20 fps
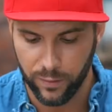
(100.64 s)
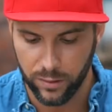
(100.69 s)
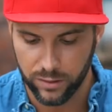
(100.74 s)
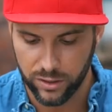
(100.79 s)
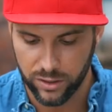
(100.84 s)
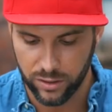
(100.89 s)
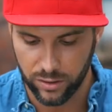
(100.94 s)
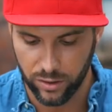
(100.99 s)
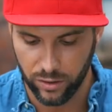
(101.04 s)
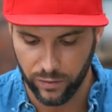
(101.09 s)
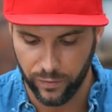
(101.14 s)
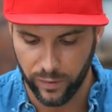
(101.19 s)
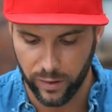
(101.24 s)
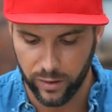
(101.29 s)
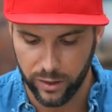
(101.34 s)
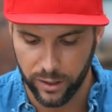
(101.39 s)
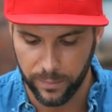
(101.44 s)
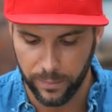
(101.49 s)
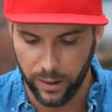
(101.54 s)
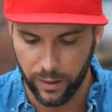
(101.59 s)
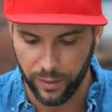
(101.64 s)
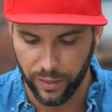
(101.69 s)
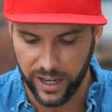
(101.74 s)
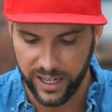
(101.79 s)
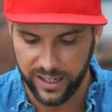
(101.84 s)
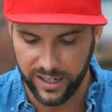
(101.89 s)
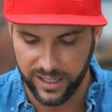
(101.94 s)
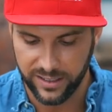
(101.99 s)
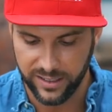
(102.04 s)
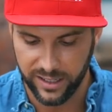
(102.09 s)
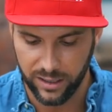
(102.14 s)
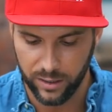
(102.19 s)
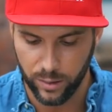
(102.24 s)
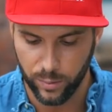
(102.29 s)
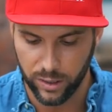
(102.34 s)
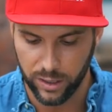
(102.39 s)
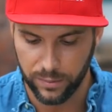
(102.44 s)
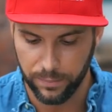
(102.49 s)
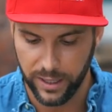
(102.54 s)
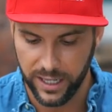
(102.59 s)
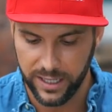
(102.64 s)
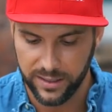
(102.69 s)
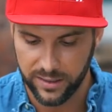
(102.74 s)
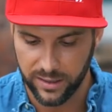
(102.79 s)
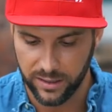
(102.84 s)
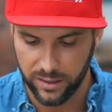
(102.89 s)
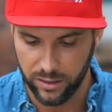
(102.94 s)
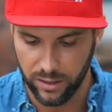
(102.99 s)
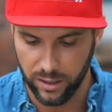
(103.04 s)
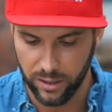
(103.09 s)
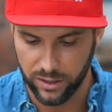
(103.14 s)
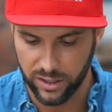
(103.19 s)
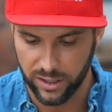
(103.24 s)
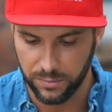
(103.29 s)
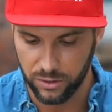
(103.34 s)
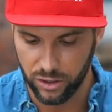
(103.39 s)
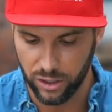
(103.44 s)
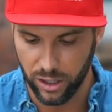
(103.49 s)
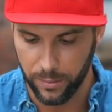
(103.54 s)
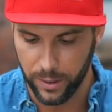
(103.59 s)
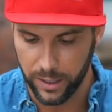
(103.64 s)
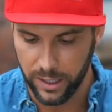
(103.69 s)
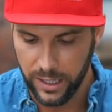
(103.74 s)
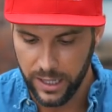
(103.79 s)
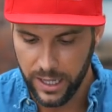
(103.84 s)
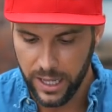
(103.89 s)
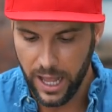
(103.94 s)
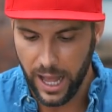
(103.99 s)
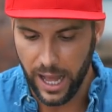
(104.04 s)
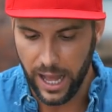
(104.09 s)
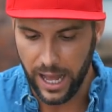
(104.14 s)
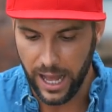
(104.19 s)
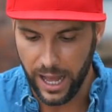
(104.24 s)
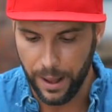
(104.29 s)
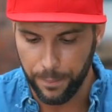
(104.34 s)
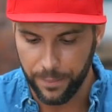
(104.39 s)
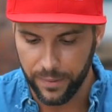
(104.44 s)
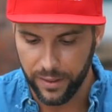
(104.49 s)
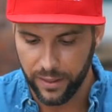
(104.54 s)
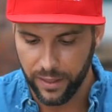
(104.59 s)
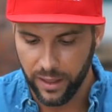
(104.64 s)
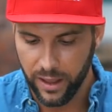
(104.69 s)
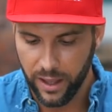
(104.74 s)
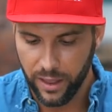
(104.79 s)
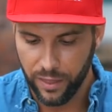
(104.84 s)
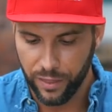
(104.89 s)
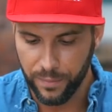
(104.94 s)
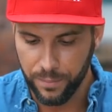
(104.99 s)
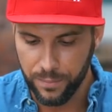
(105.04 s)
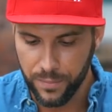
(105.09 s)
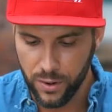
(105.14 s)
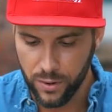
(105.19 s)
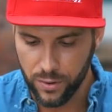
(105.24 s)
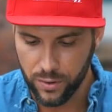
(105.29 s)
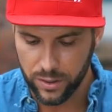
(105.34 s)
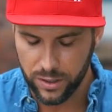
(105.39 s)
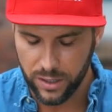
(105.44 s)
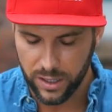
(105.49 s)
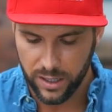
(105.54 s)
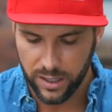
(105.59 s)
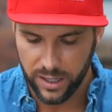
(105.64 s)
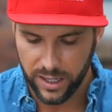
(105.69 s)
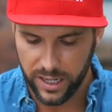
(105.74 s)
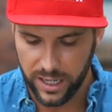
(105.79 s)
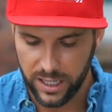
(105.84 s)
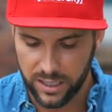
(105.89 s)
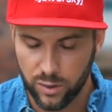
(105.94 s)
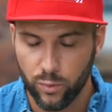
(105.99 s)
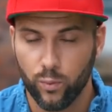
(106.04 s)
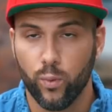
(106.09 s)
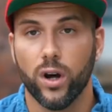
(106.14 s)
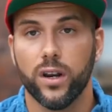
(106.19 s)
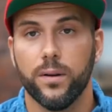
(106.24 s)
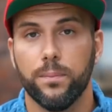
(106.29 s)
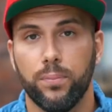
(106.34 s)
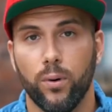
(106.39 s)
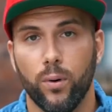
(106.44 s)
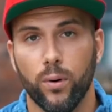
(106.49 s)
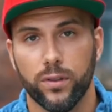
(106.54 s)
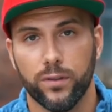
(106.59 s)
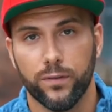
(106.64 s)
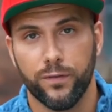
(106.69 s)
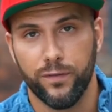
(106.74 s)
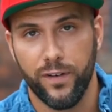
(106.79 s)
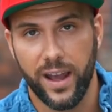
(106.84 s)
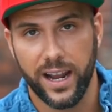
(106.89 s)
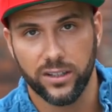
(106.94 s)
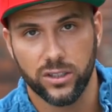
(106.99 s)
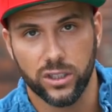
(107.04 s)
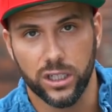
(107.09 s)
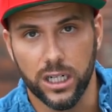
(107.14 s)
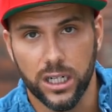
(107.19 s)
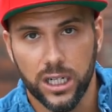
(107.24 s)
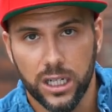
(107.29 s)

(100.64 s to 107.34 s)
phone, so don't worry about that. I tell you what it means and you learn some German. The moon is one important factor.